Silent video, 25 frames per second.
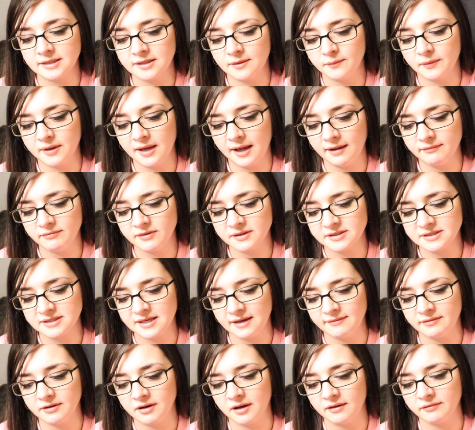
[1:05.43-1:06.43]
And then we have the
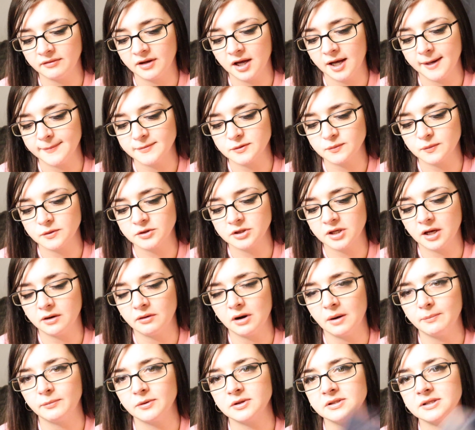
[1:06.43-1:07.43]
Seven of Cups, which can
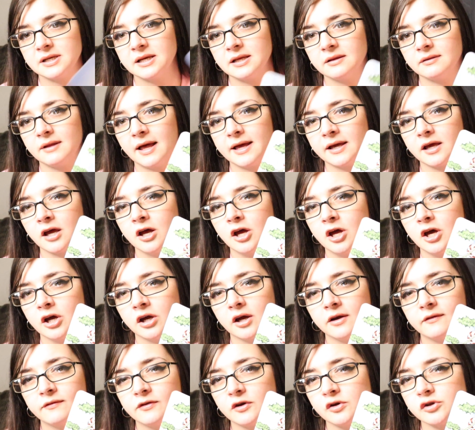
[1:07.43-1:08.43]
represent like
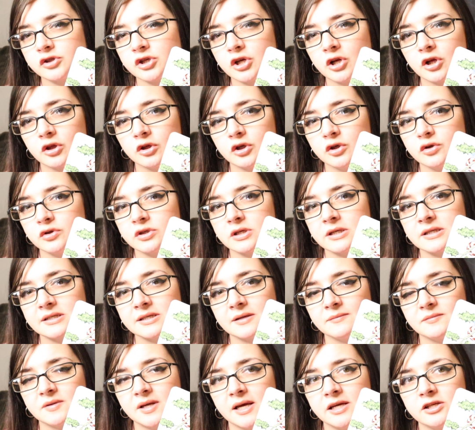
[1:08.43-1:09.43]
confusion, illusion,
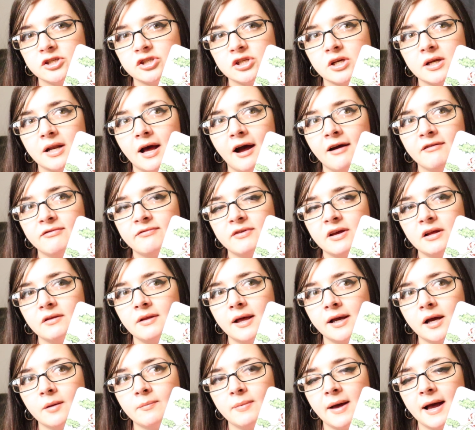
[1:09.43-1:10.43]
temptation. I feel
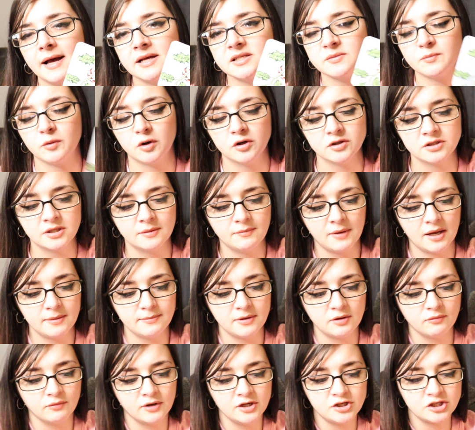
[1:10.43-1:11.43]
like a past person
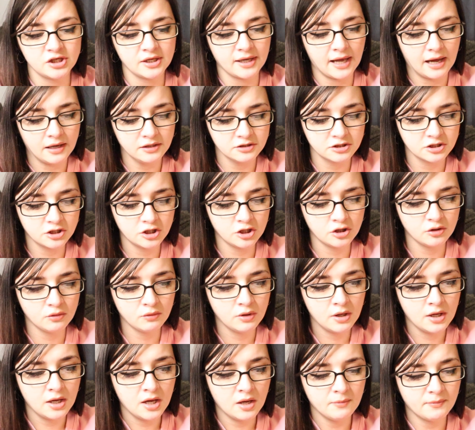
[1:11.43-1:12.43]
might be reaching out to
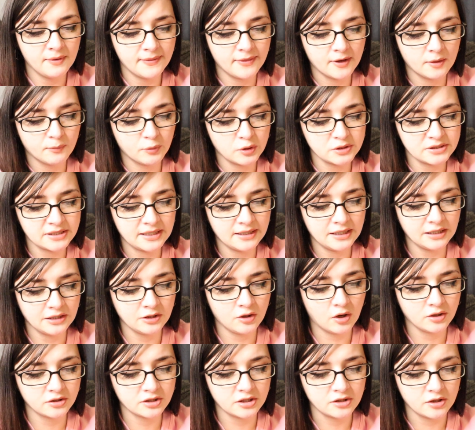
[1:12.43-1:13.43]
you, but they're
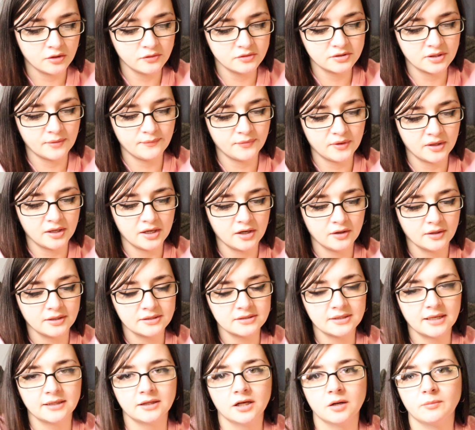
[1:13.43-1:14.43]
pretending not to know something here.
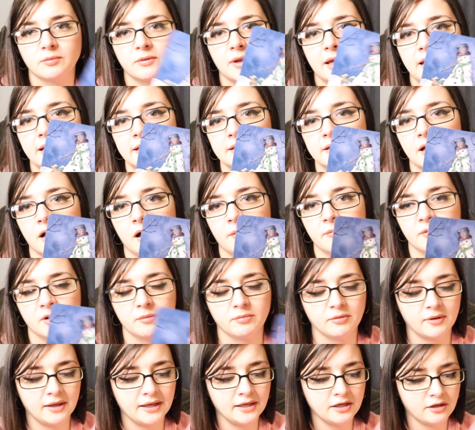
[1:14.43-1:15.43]
It's like they're playing dumb.
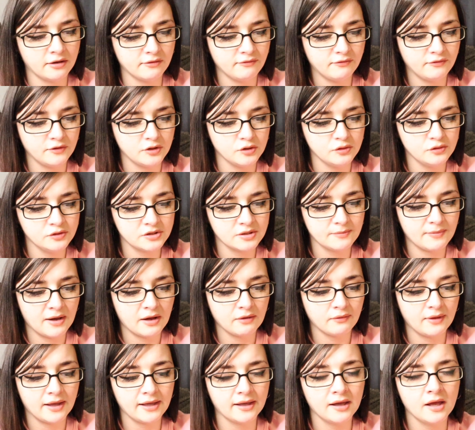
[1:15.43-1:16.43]
They're playing confused
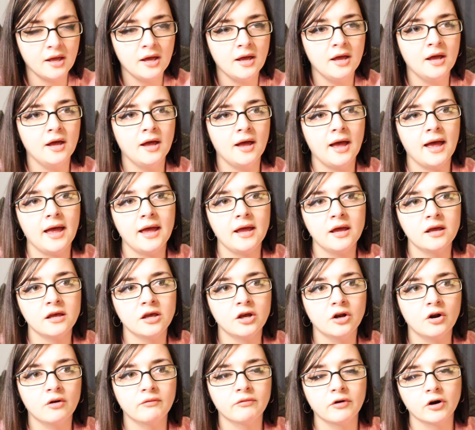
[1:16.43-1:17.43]
about like, hey,
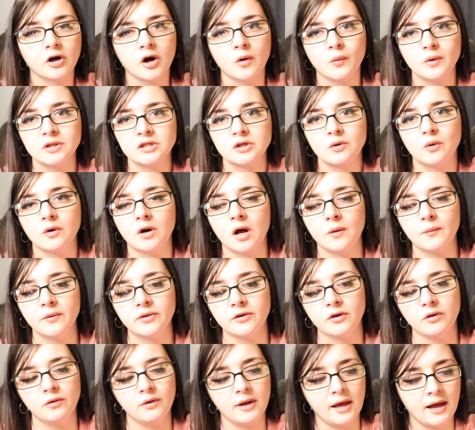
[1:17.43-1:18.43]
you know, Virgo, what's going on
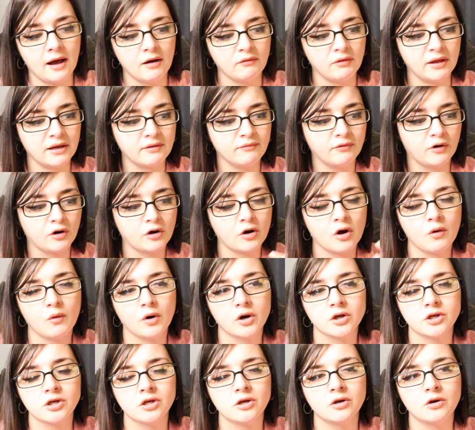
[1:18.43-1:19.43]
with you now? Like, Virgo,
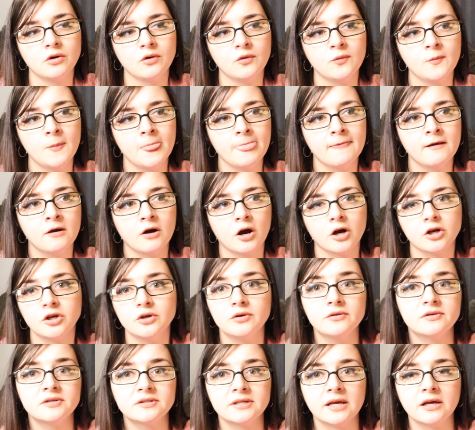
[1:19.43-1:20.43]
are you are
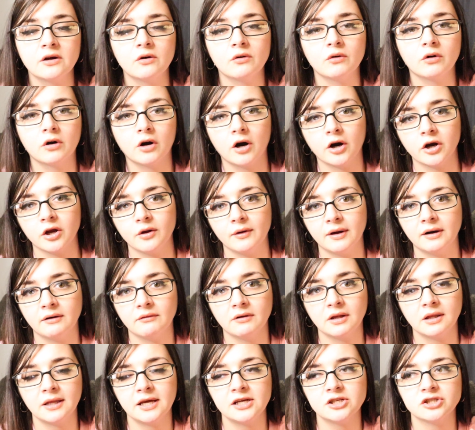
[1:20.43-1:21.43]
you single or are you in
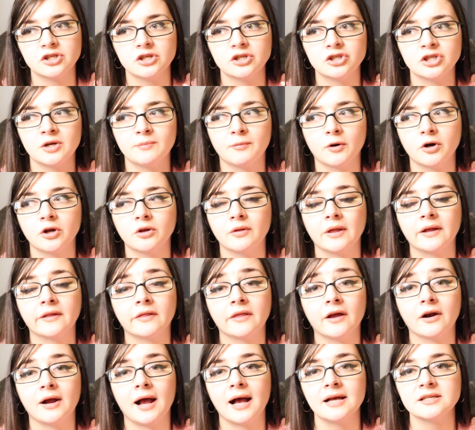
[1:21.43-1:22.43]
a relationship? Are you
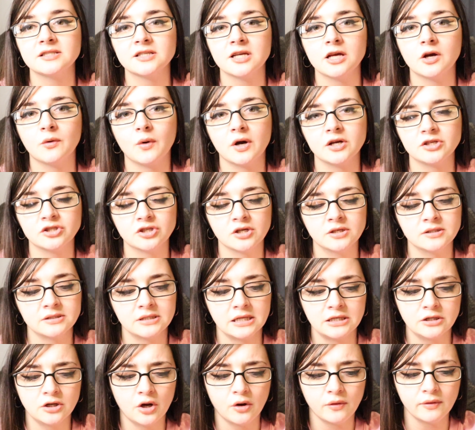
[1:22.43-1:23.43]
like they're asking questions
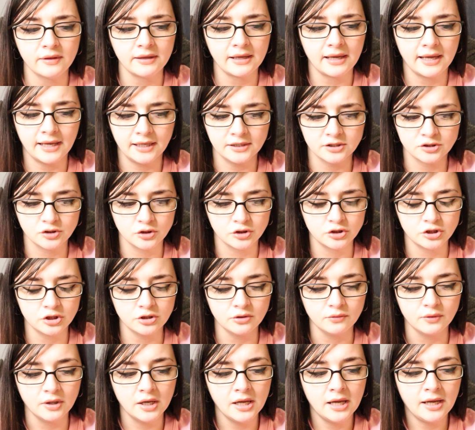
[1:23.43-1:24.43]
they know the answer
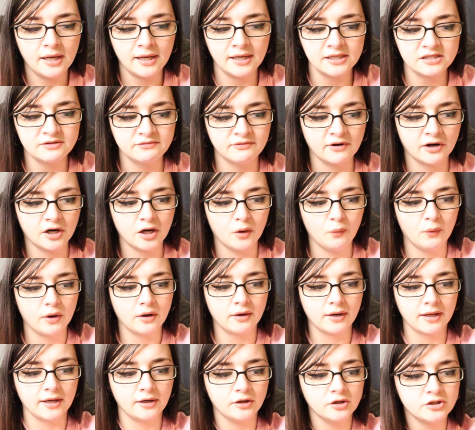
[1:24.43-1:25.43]
to? It's very very
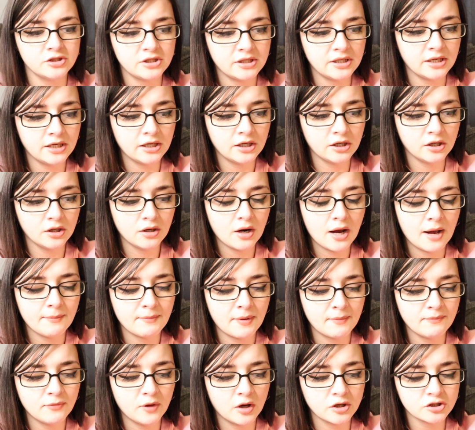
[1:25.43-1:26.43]
weird energy here.
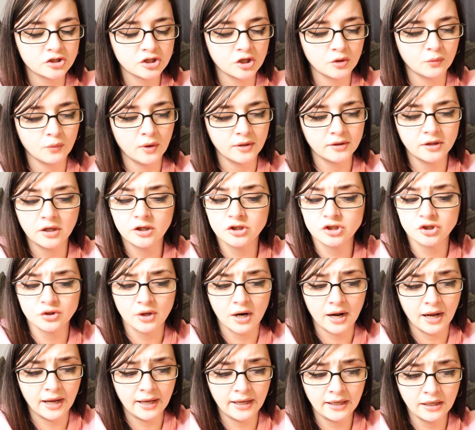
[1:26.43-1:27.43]
Um, I'm not sure what they're
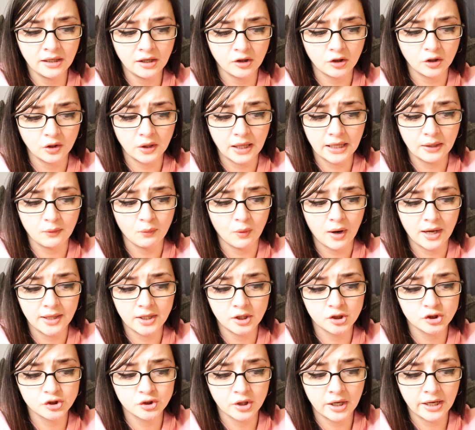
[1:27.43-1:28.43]
trying or like why
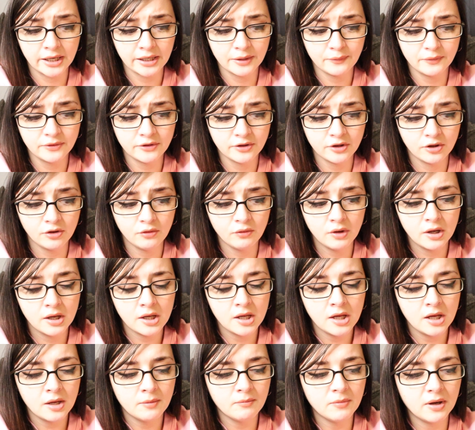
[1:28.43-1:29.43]
they're trying it with you.
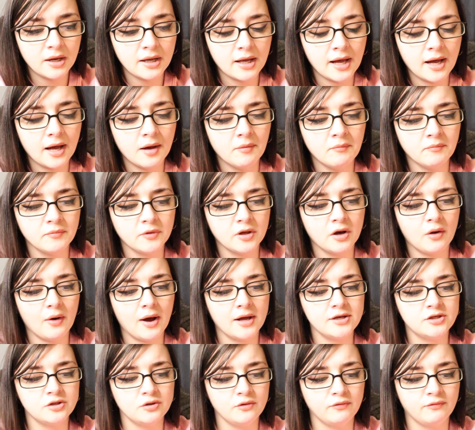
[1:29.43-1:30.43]
But, um, you know,
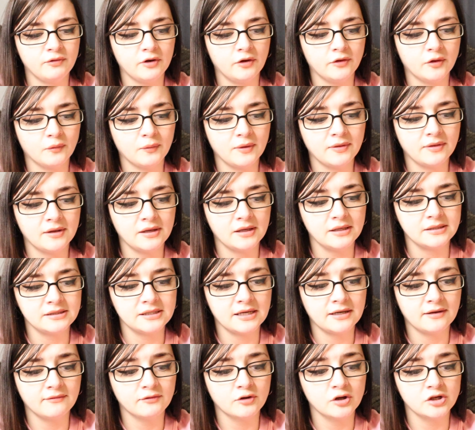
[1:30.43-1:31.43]
I do feel that with the
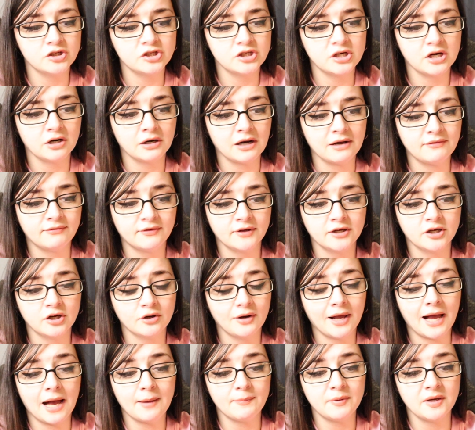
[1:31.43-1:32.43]
10 of good cheer, I feel like
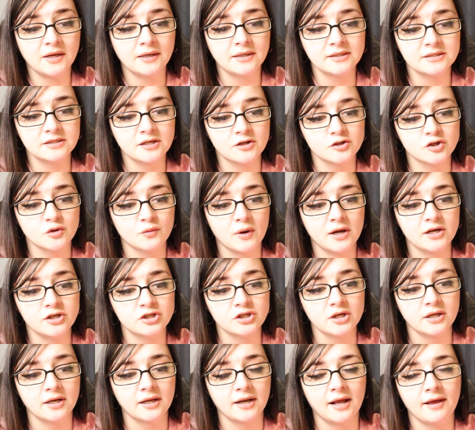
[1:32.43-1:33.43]
you're happy in a
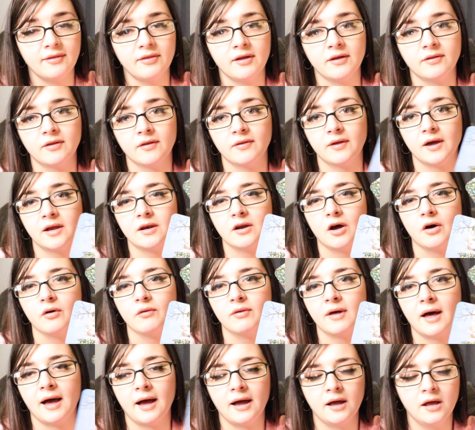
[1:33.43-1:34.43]
situation. And I think that they
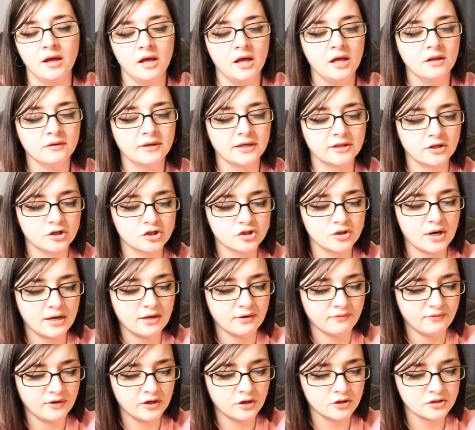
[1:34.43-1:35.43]
know that. Like they're
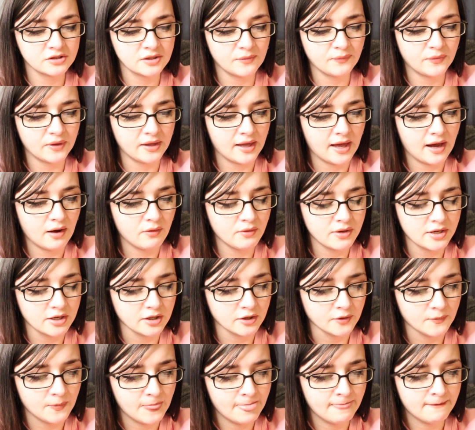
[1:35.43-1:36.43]
trying to figure something out
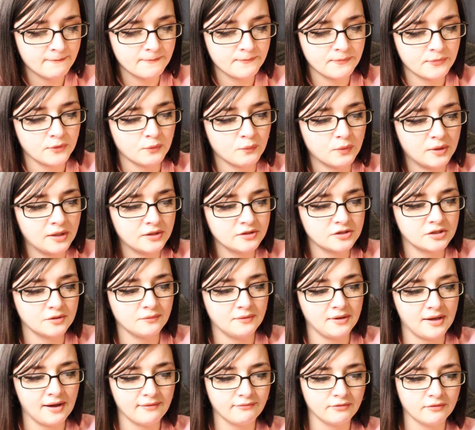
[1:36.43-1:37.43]
here. What else
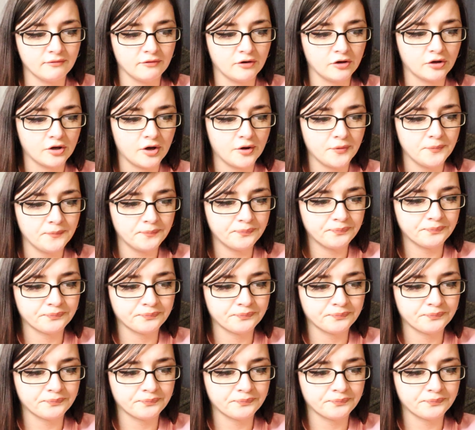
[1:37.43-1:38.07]
do we have for Virgo?